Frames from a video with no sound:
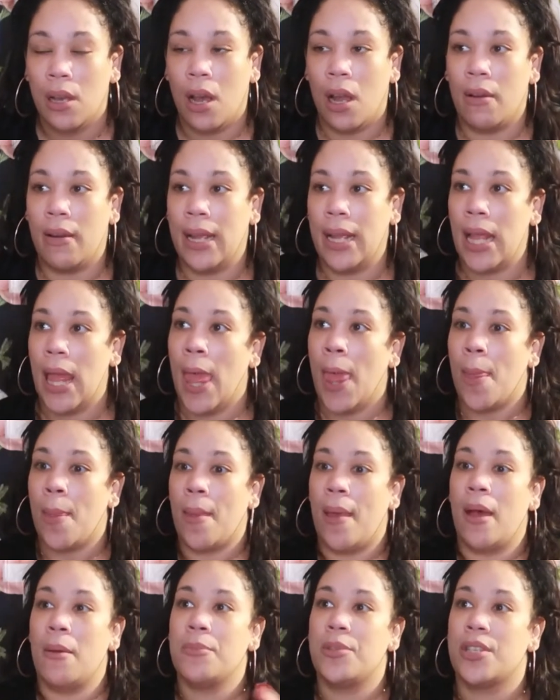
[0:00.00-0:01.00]
All right.
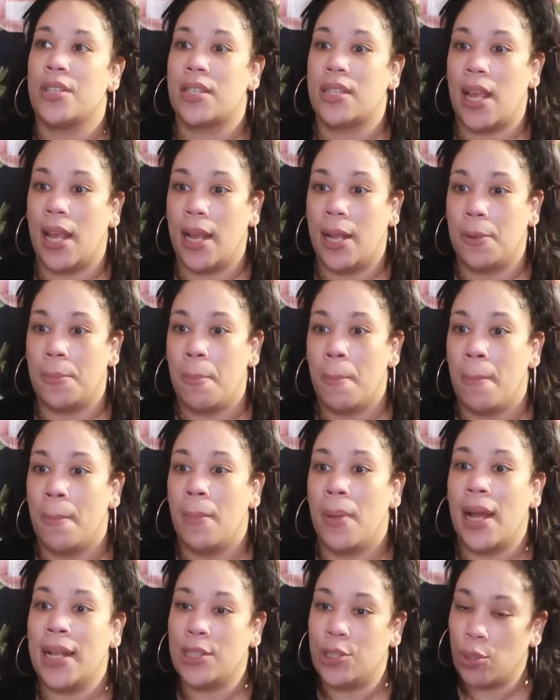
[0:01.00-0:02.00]
I'm just saying.
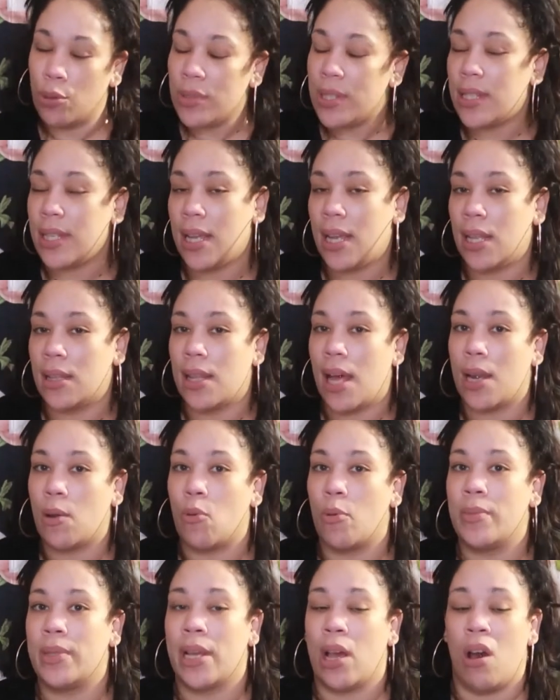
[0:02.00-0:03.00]
I do see a lot of
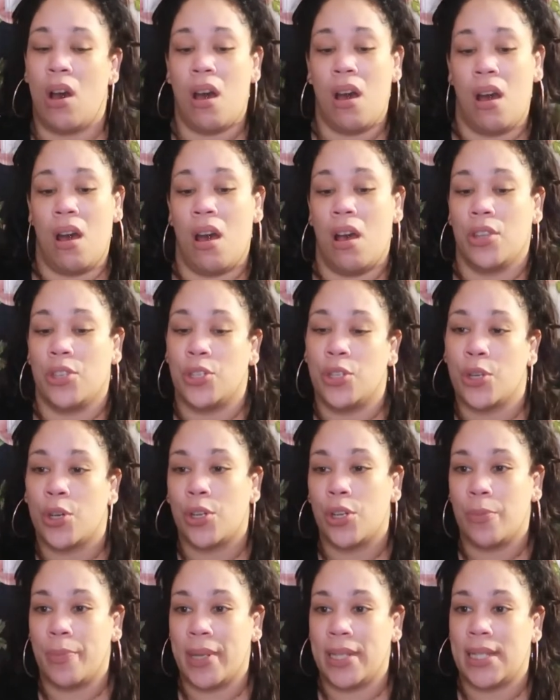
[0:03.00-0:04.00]
women that, uh-uh, you're
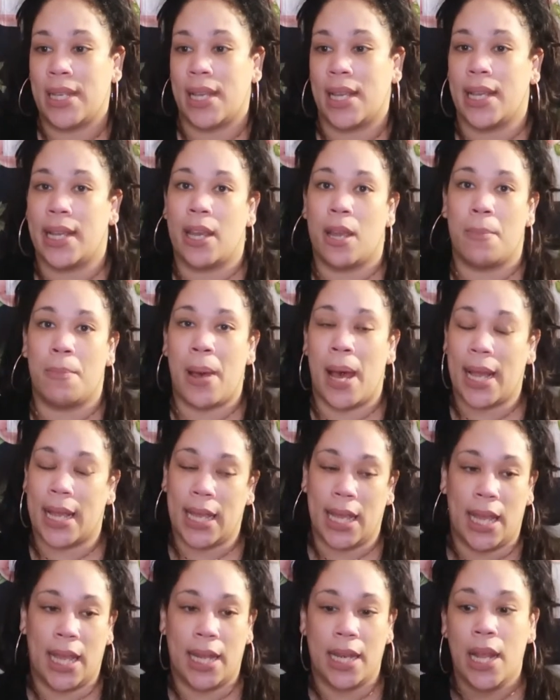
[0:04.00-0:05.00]
going to be taking care of my
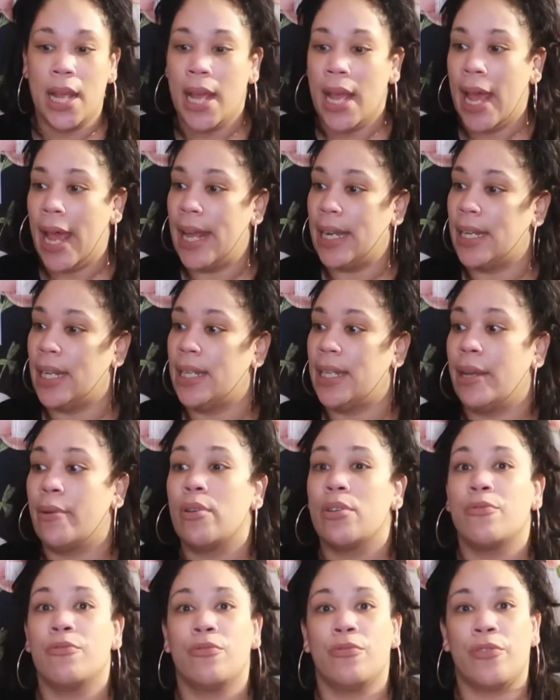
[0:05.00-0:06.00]
kid. And then they
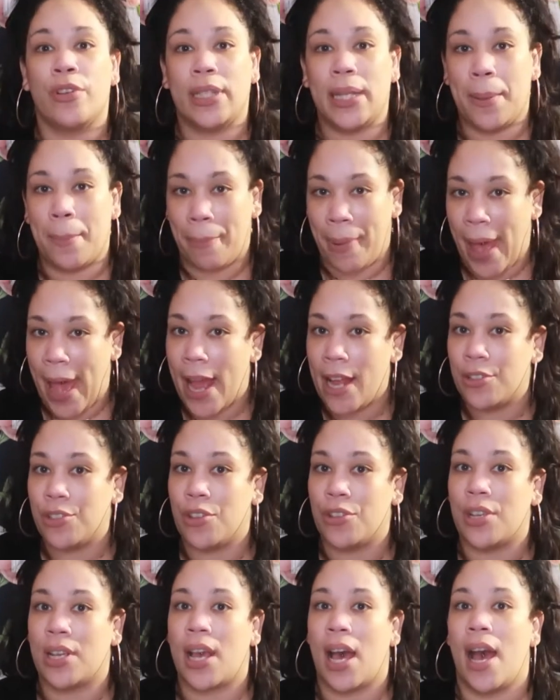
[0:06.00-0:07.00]
will really
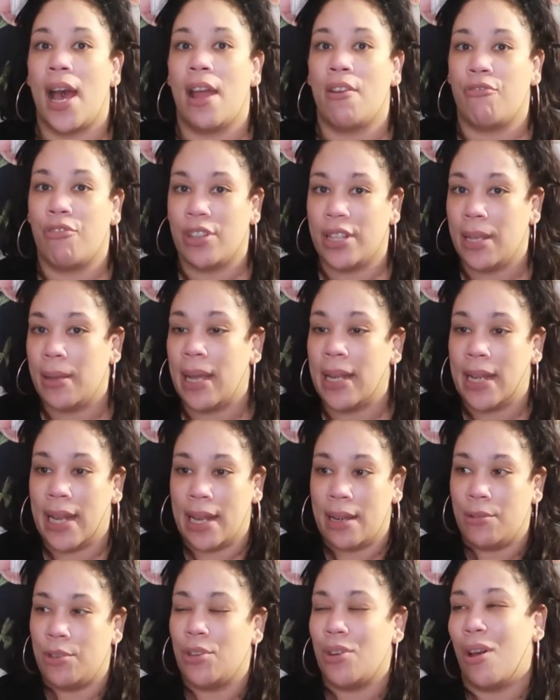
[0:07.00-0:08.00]
badger the guy. really, And,
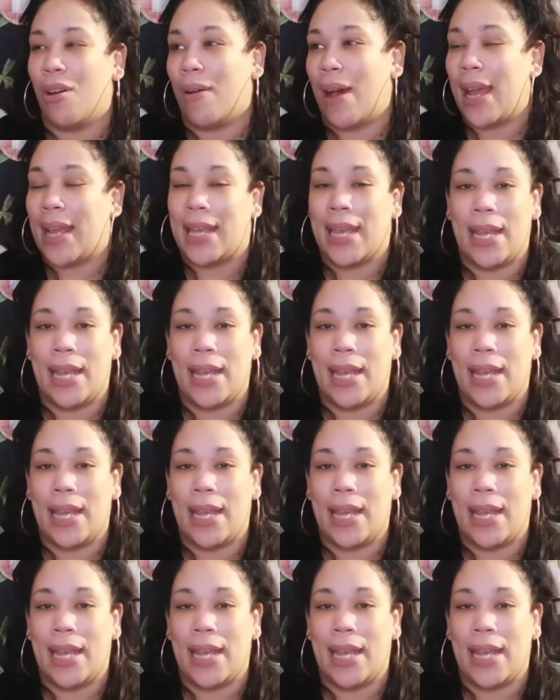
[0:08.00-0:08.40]
and you know, I